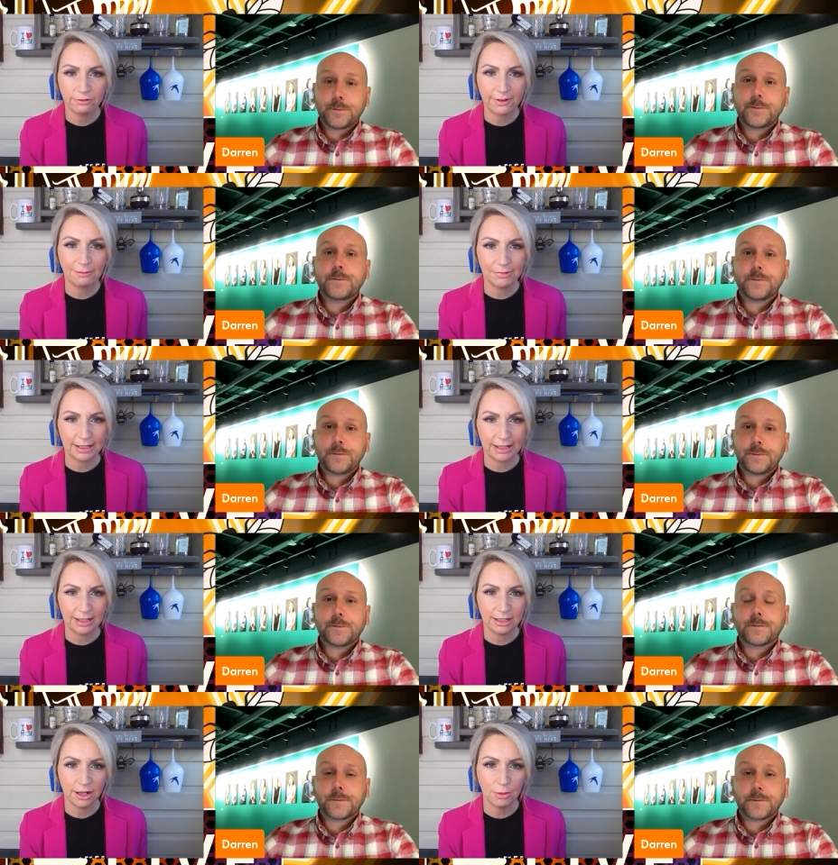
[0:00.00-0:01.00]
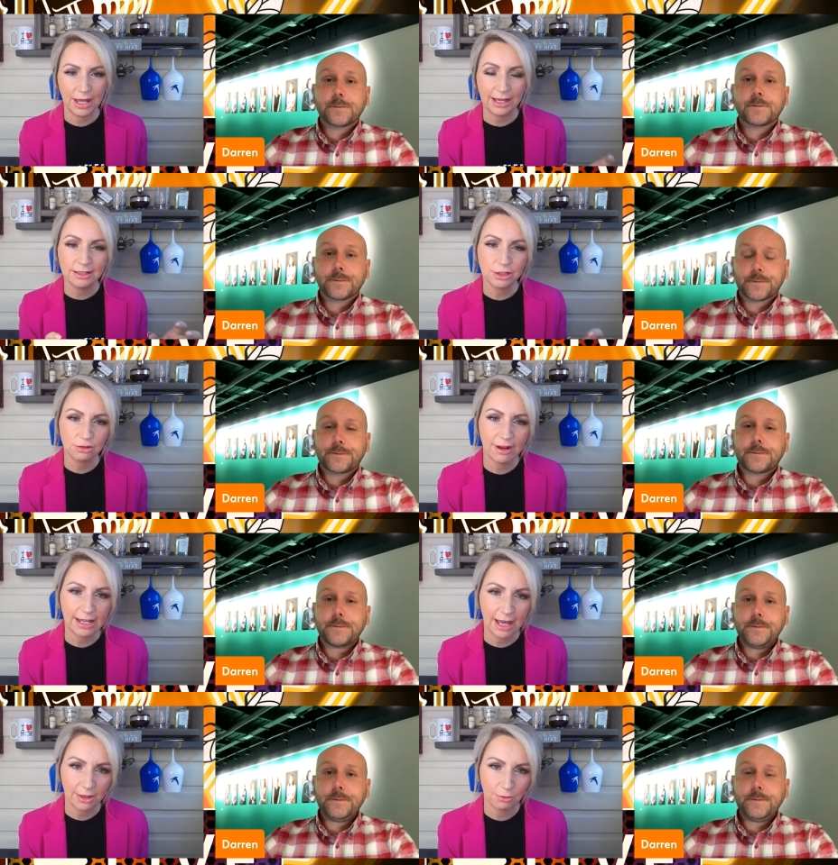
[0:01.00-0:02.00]
Speaker 1: family, you know, it is great
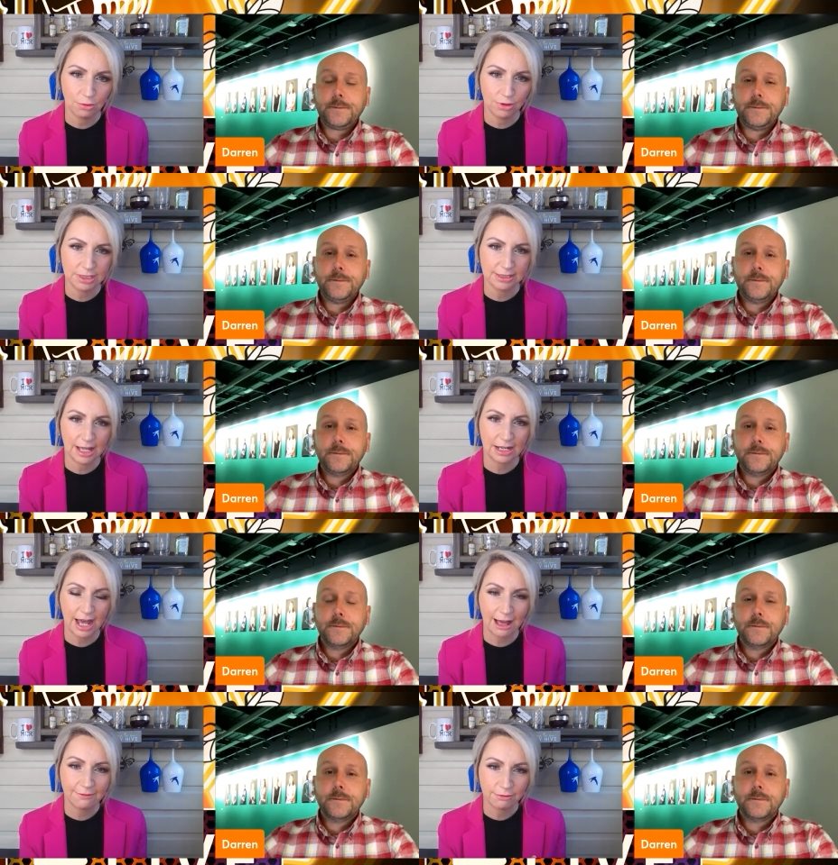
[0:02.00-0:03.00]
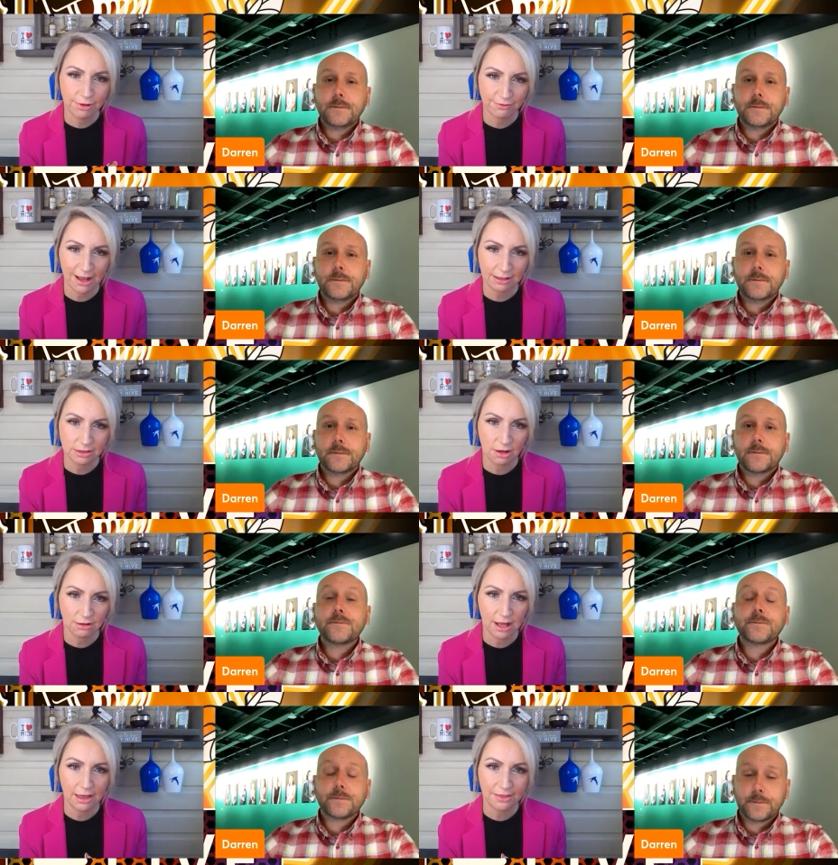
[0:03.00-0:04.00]
at the Waterside having Refract
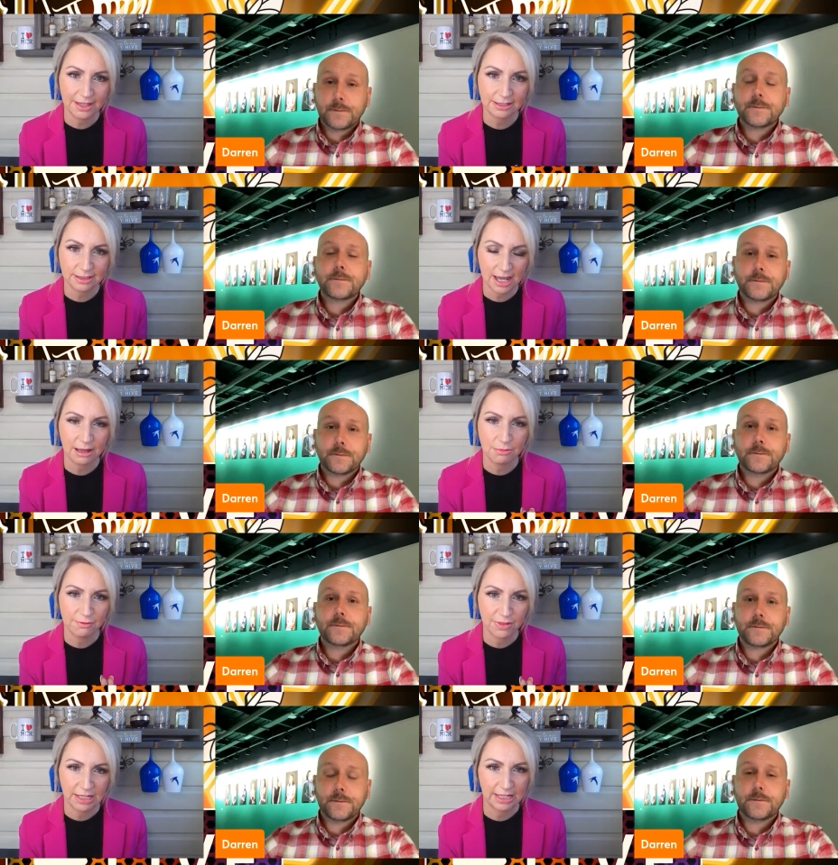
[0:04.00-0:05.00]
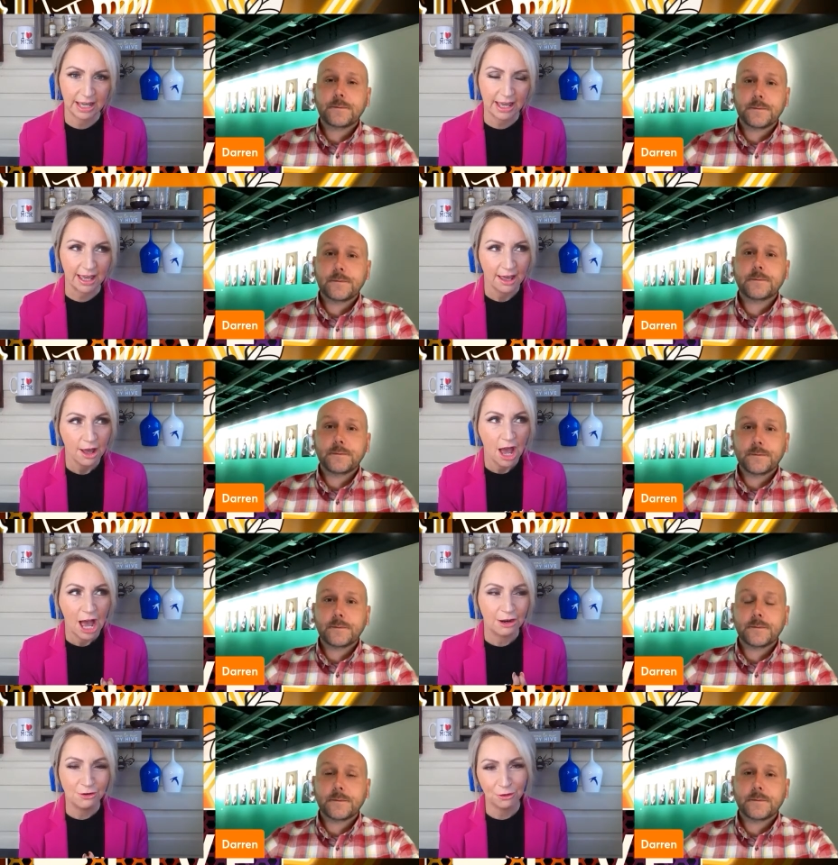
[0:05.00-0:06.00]
on at this time of the year.
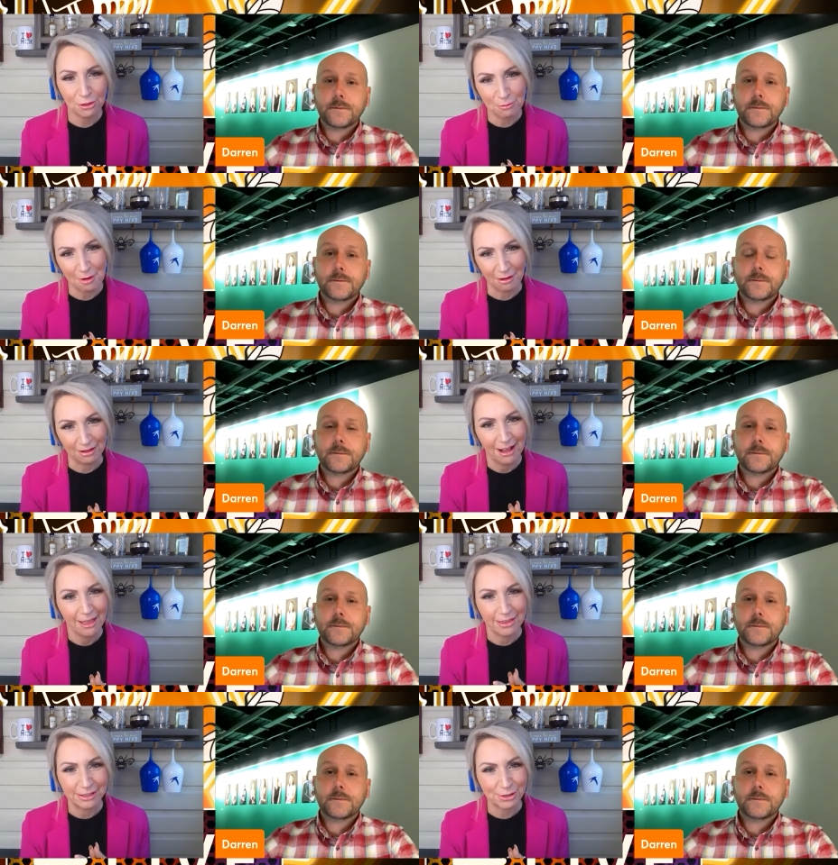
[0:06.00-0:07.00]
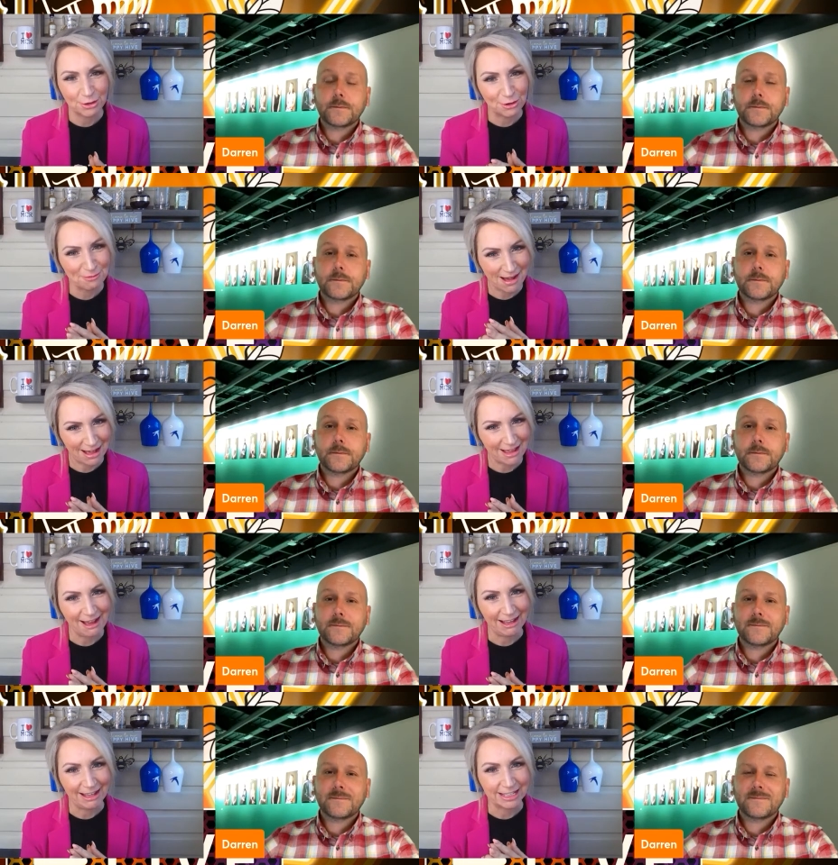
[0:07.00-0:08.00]
Another one that's caught my
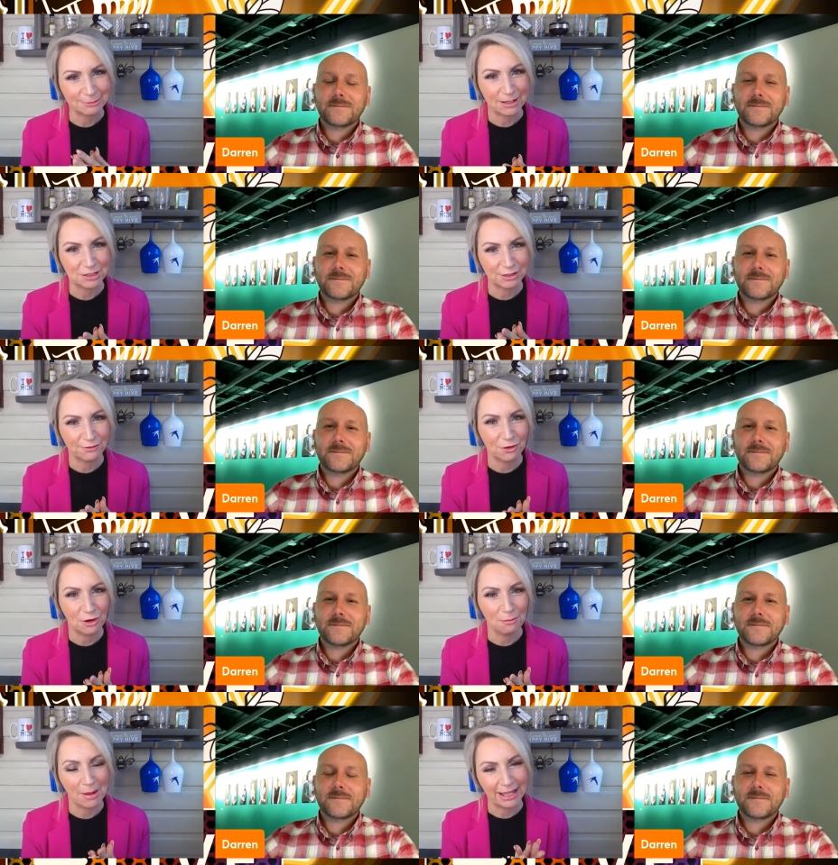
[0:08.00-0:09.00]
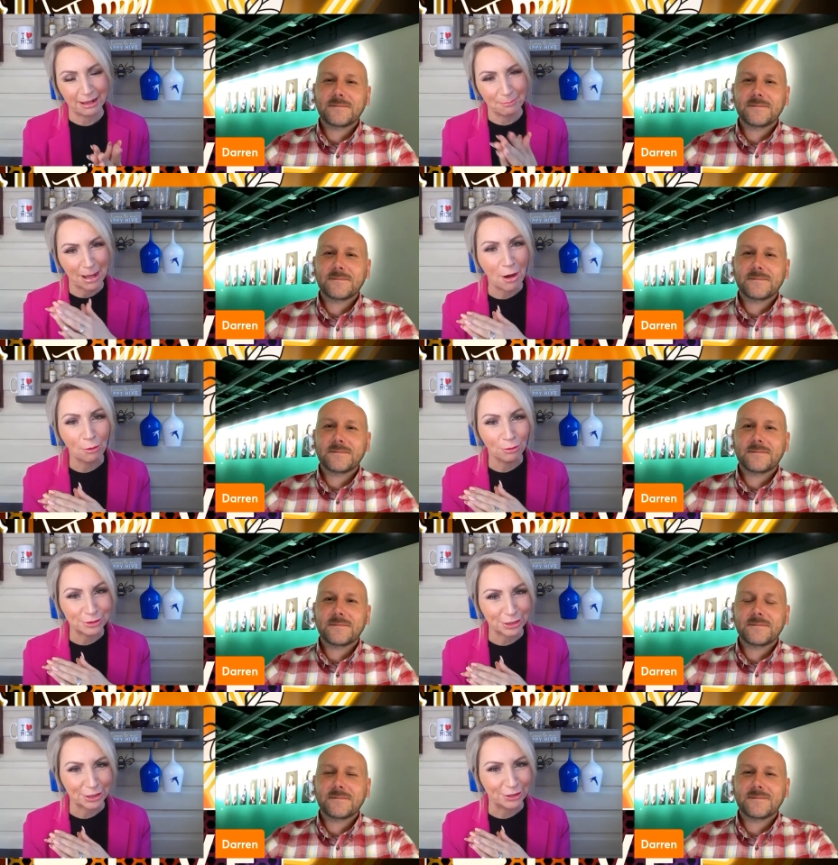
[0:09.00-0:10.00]
eye, especially for my my
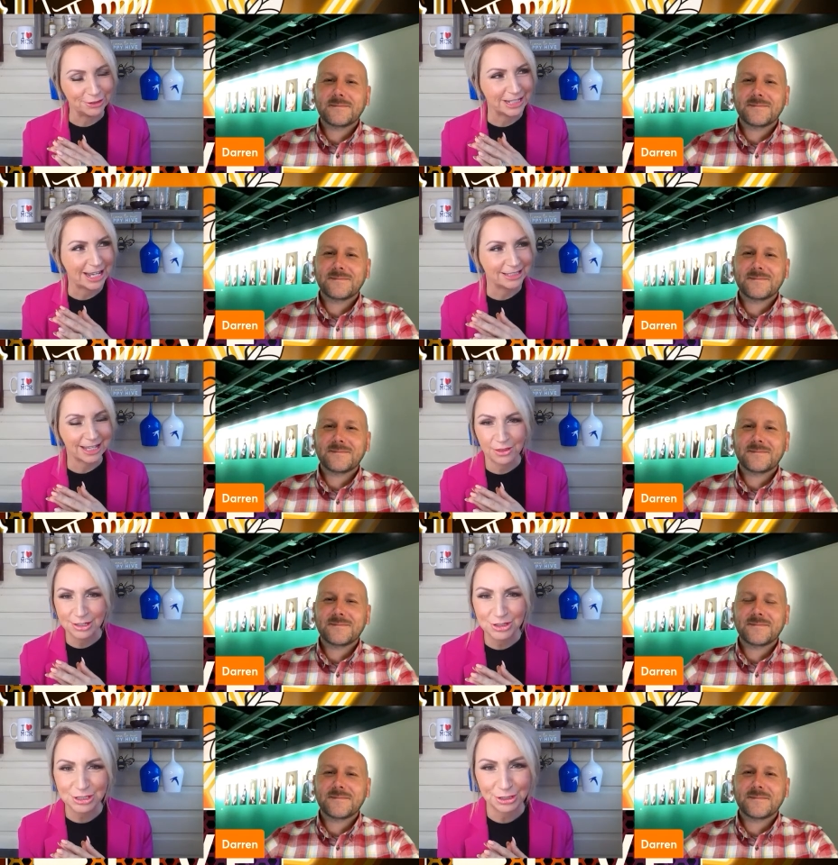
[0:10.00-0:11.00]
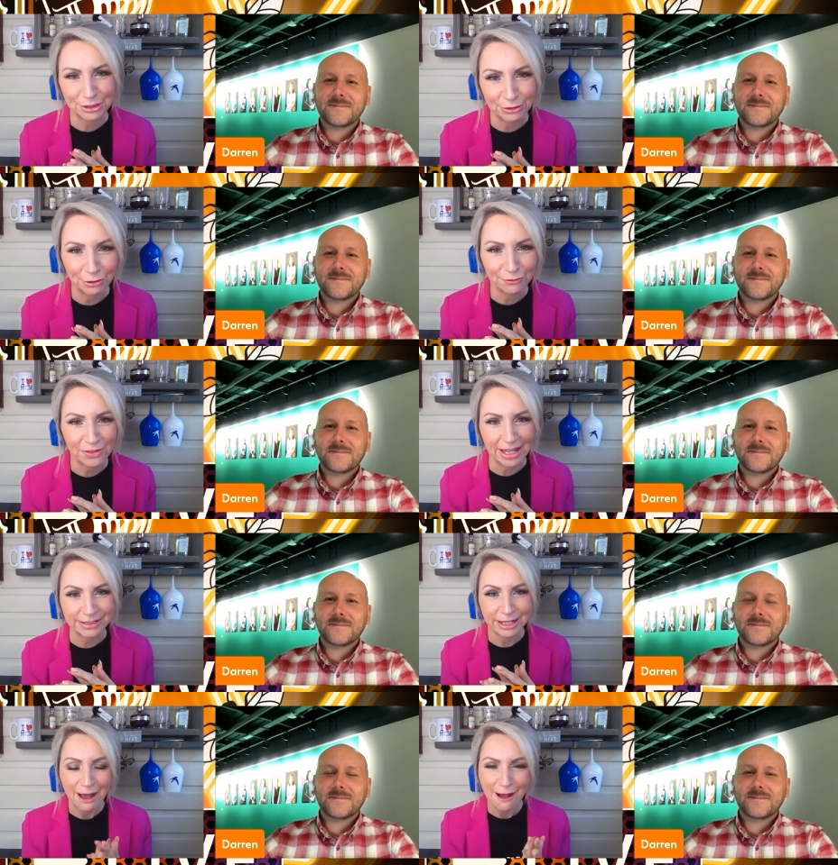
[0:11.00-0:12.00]
older girl Daisy, I think she's going to love this,